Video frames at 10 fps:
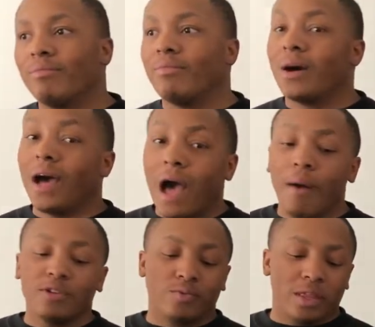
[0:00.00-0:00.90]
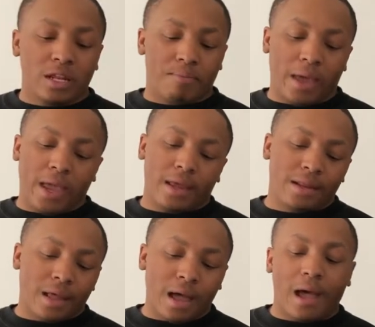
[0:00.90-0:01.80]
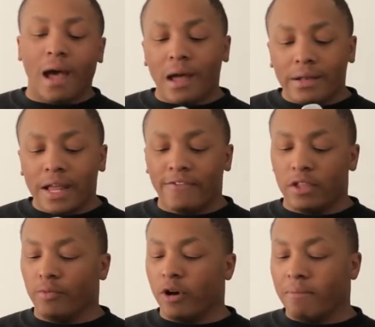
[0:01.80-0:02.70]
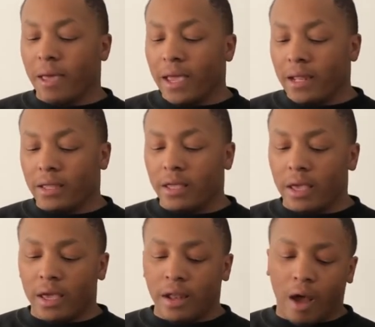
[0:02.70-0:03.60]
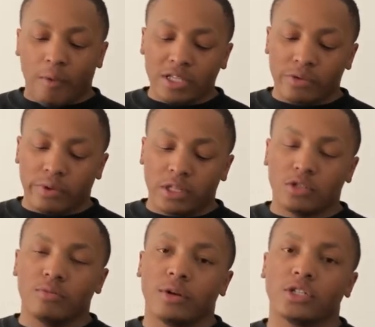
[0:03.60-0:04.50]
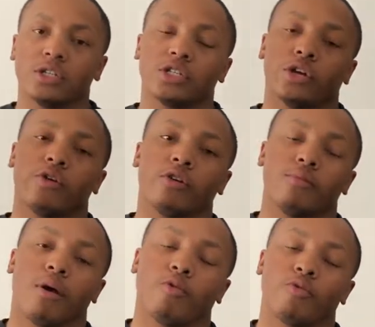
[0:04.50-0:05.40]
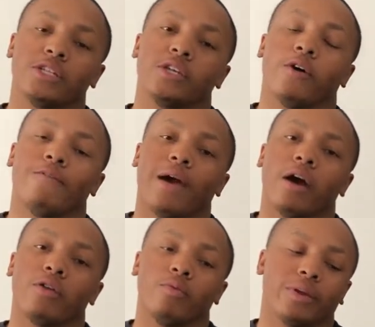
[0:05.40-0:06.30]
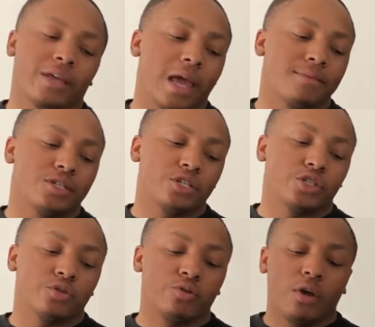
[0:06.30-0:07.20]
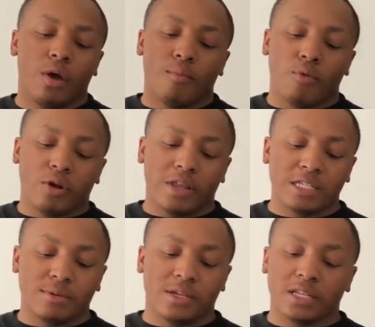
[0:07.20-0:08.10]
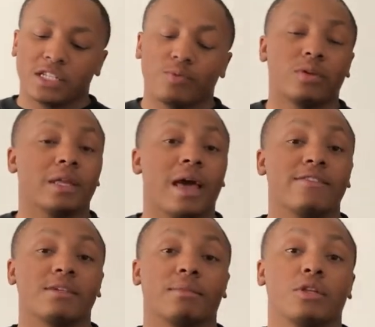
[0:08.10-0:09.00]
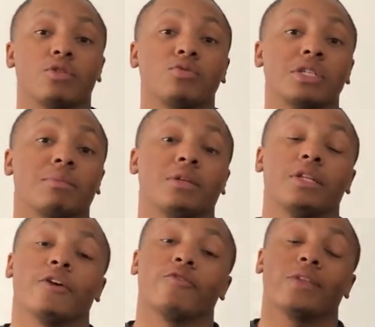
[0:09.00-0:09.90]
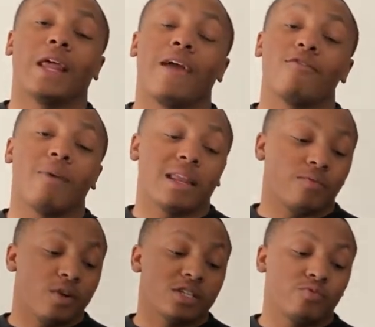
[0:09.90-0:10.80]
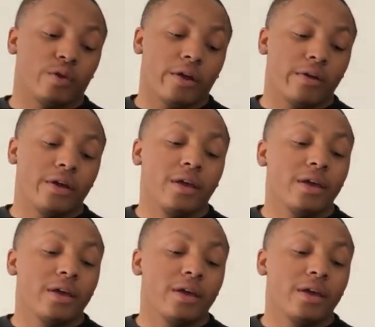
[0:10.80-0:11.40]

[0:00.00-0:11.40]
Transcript: but I was willing to pay it, and I, I definitely would pay it again. I wasn't really too much concerned about resale value when it came to this shoe, more or less because I just wanted to have something new, something different that everybody wasn't wearing.